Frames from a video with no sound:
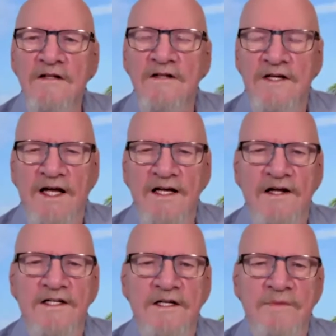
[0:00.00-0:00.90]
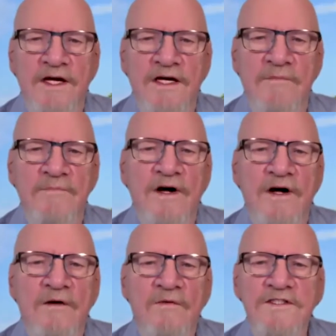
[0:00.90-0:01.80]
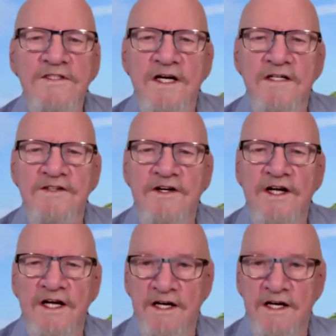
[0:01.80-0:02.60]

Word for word: The deadline to pay up was yesterday,